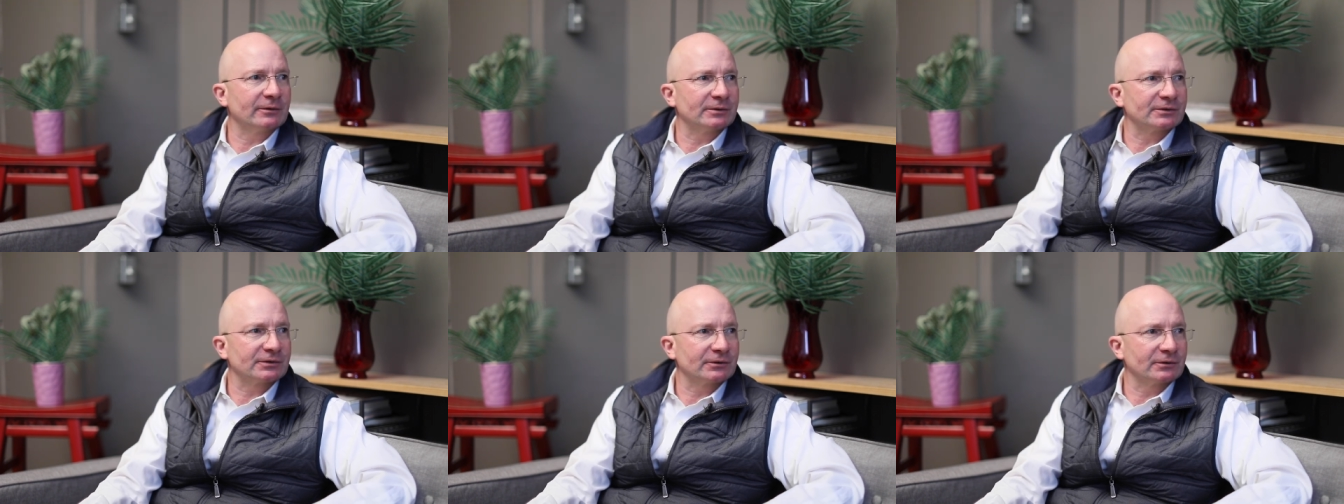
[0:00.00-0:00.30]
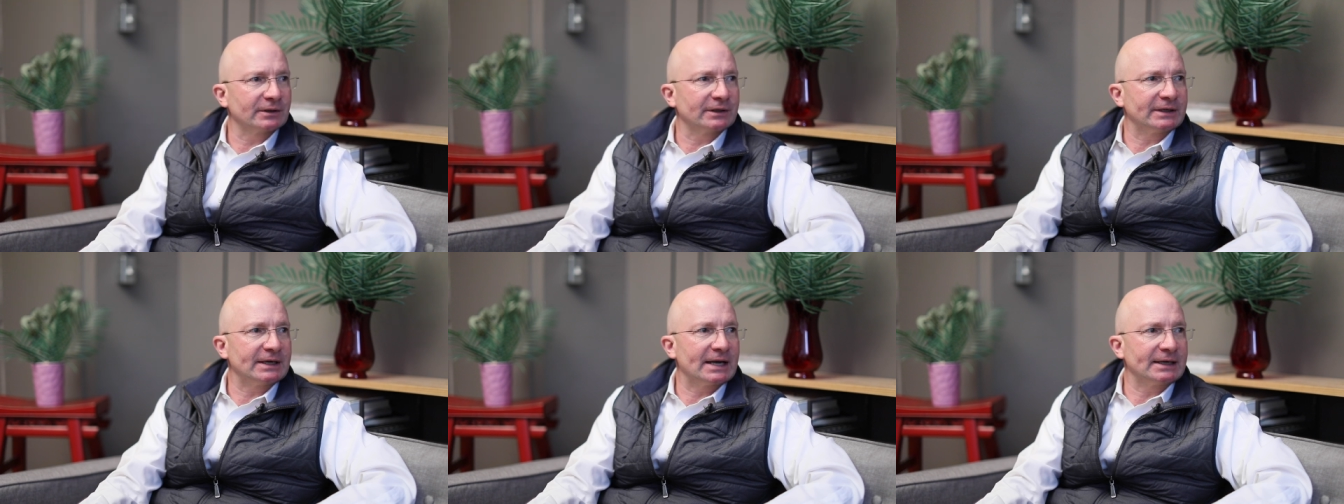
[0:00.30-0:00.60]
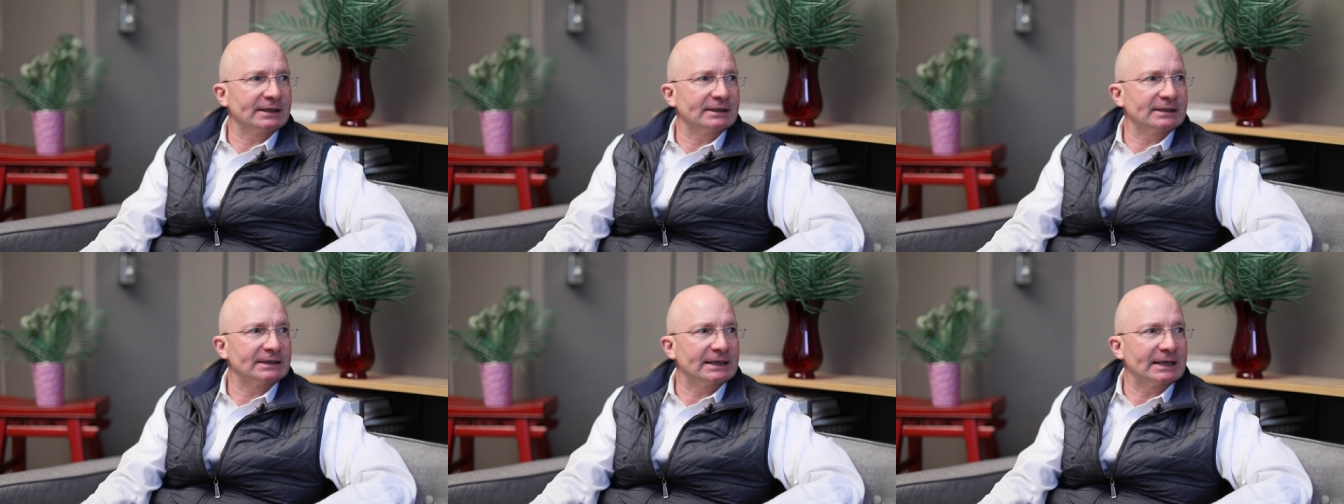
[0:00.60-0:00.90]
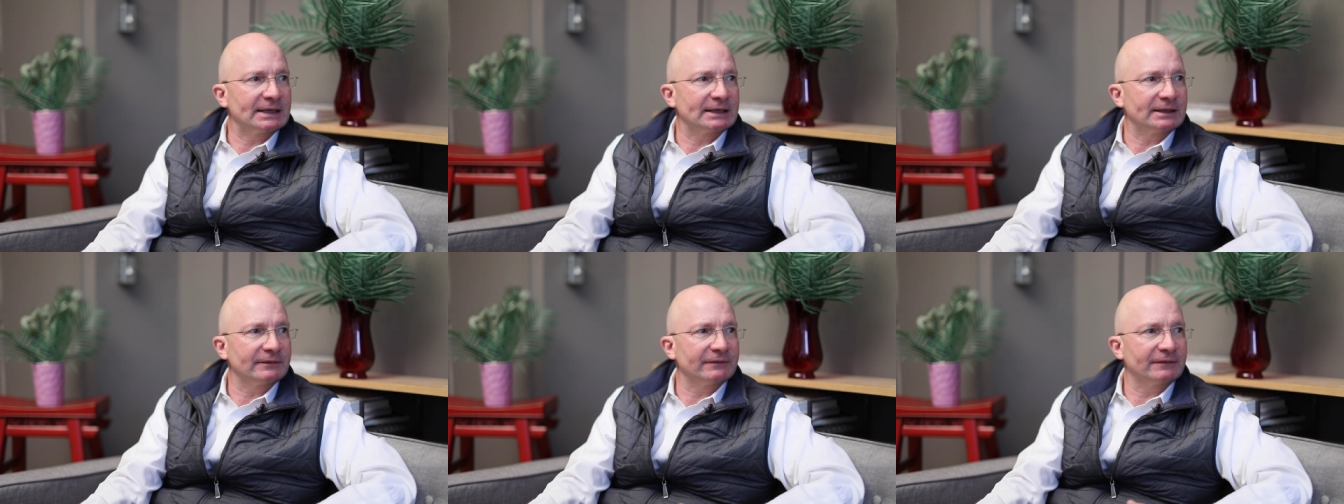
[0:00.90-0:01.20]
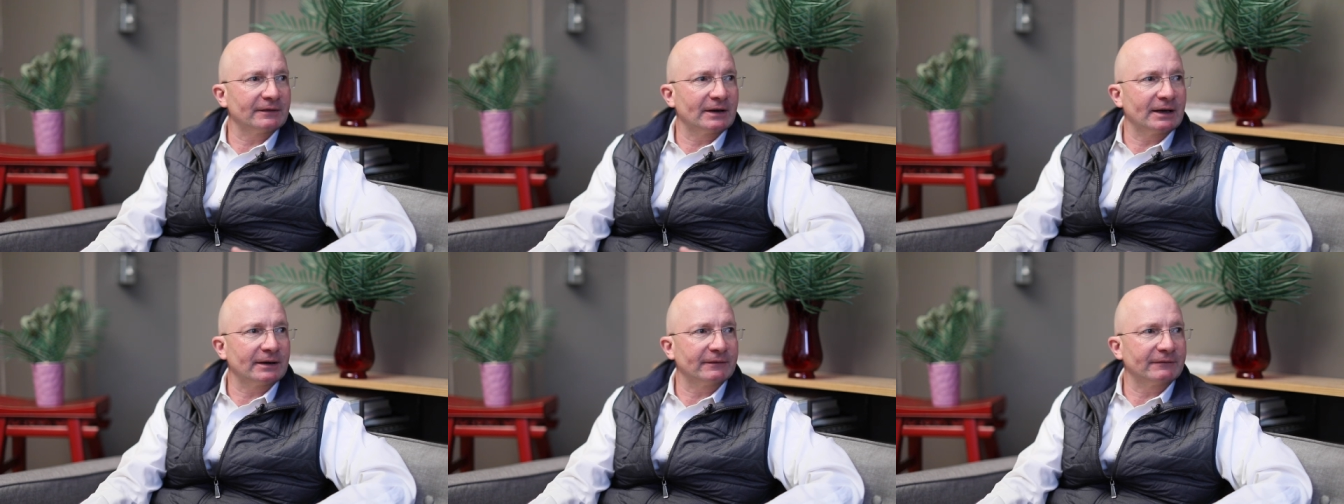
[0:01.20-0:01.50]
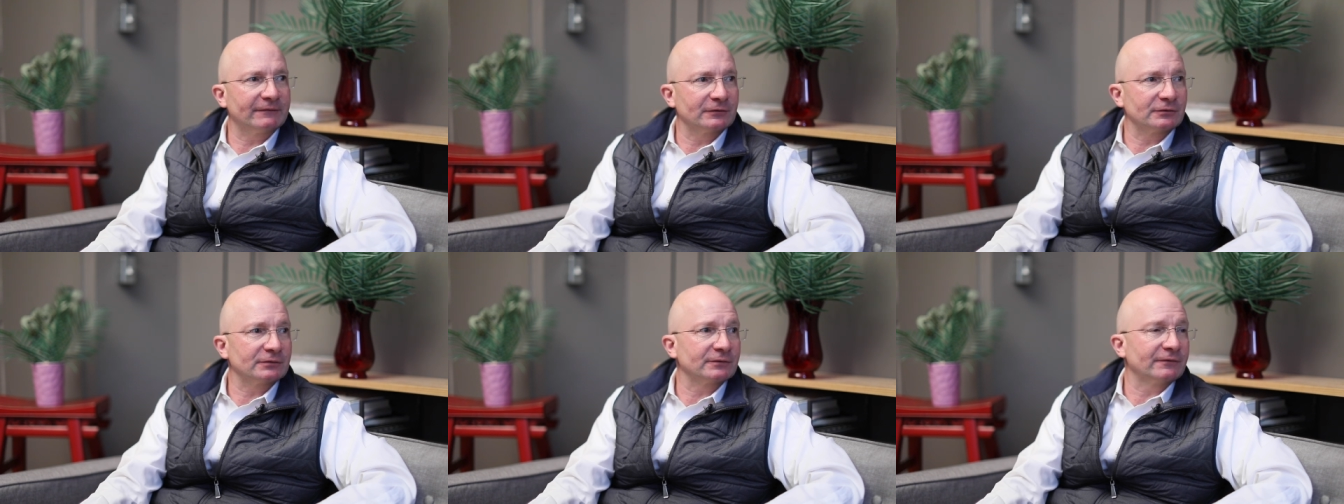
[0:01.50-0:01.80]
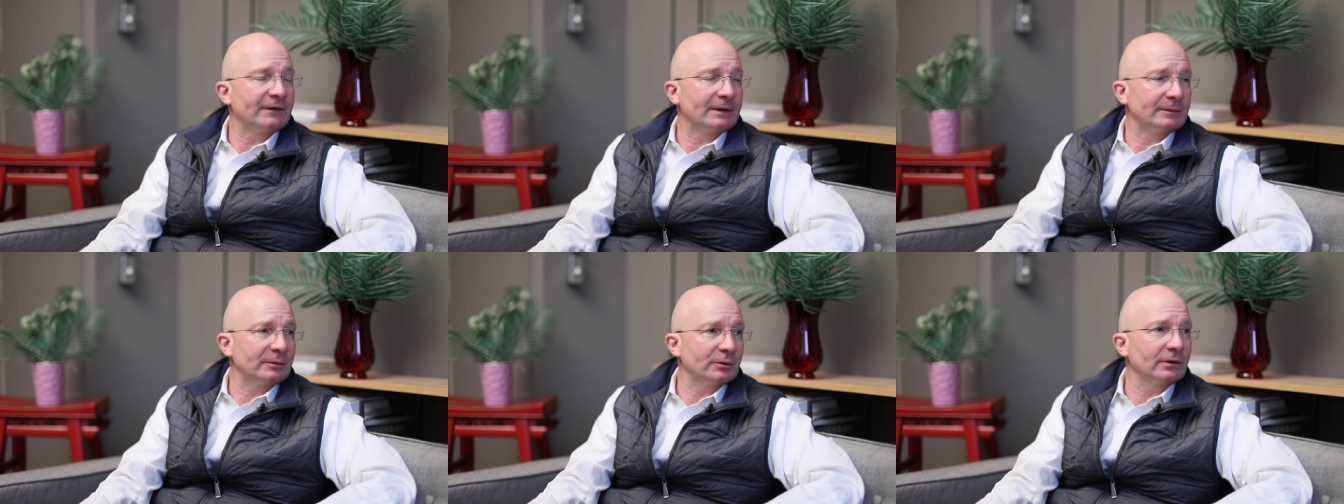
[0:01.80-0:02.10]
was early nineteen ninety-five,
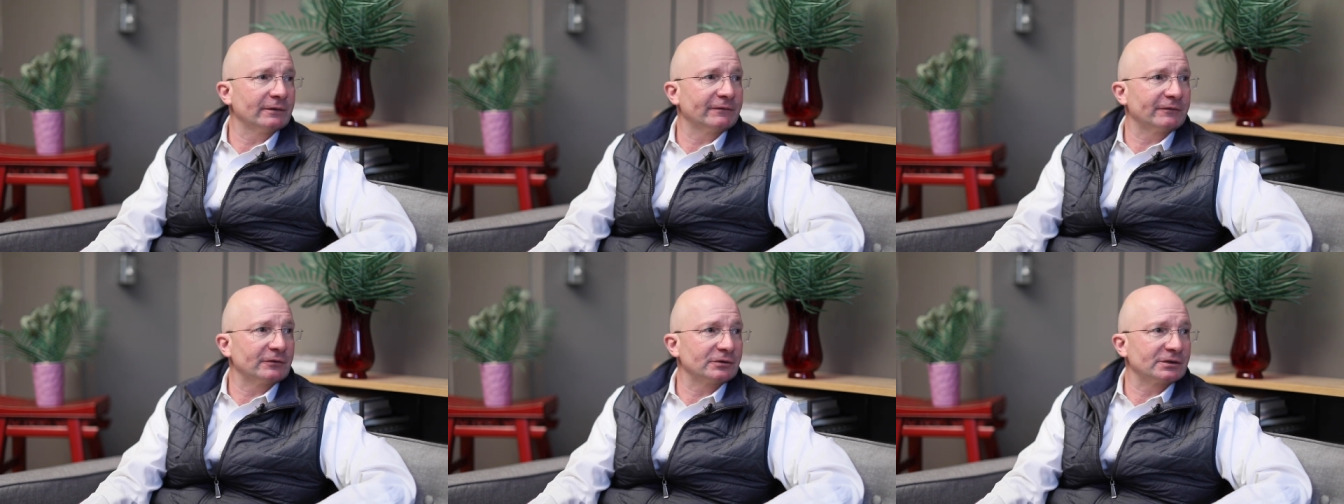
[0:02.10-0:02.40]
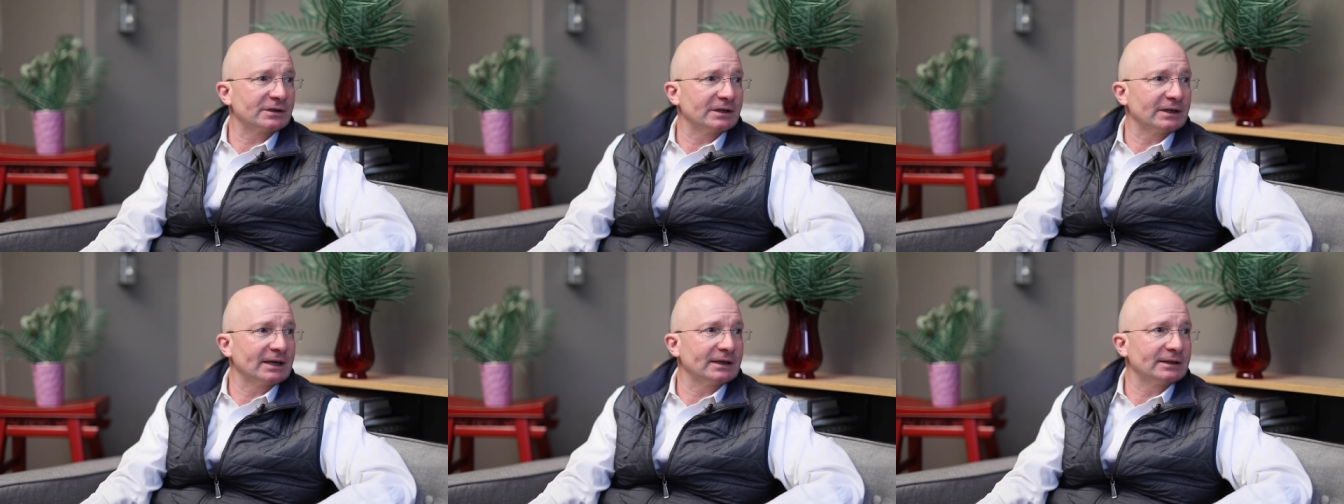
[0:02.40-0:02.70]
February first of